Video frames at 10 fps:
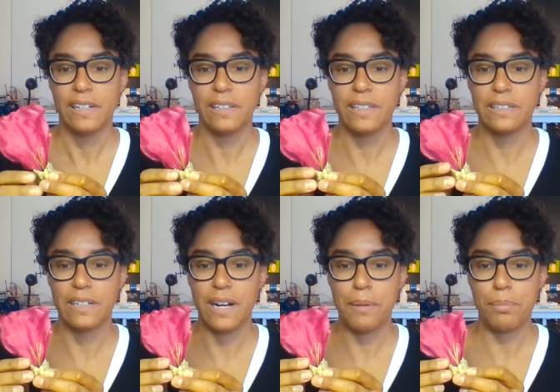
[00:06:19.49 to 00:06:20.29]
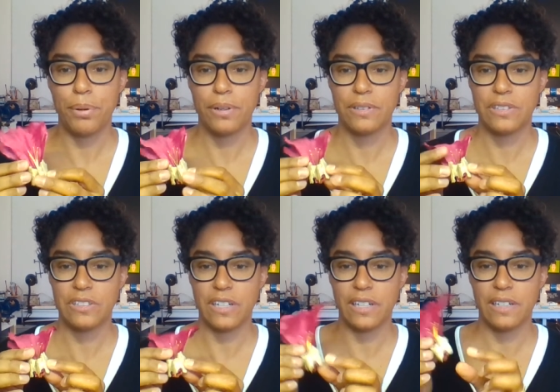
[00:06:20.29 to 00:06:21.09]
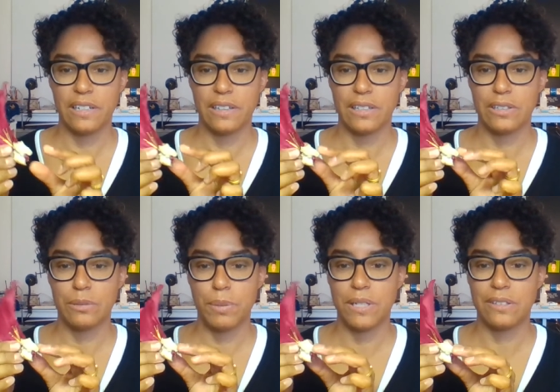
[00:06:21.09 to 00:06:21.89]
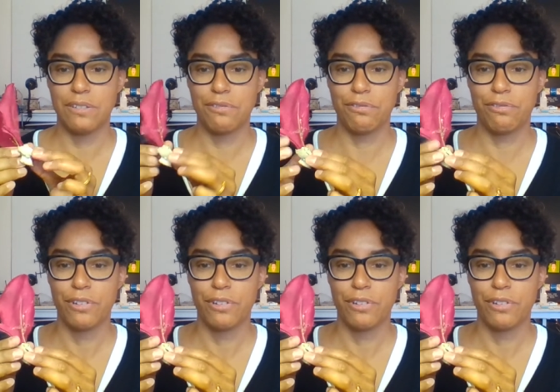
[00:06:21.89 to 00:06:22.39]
cleaned it up, stuck it in this piece of